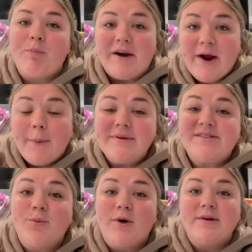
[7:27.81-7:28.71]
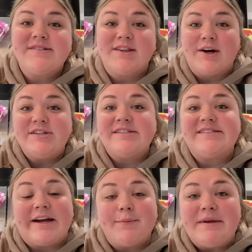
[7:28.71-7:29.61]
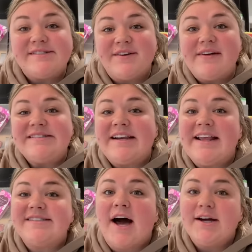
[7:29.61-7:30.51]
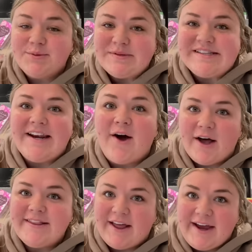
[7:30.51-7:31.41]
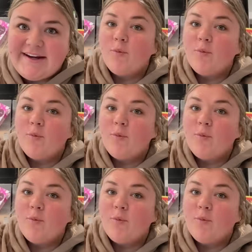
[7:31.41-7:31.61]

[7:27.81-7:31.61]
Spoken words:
BetterHelp is the world's largest therapy service, and it's 100% online.